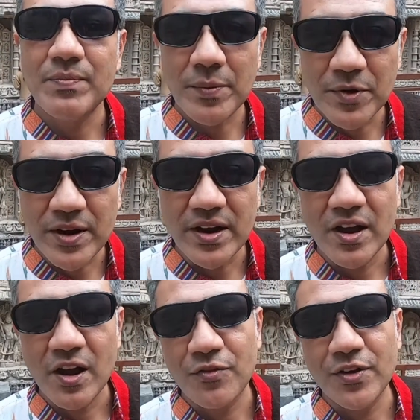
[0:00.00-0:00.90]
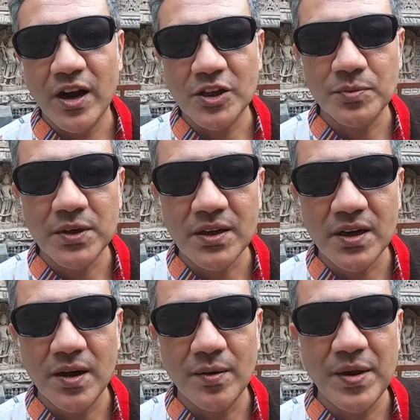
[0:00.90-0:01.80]
memory of her husband
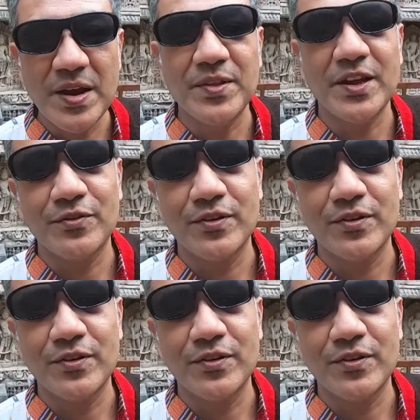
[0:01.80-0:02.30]
Bhimdev.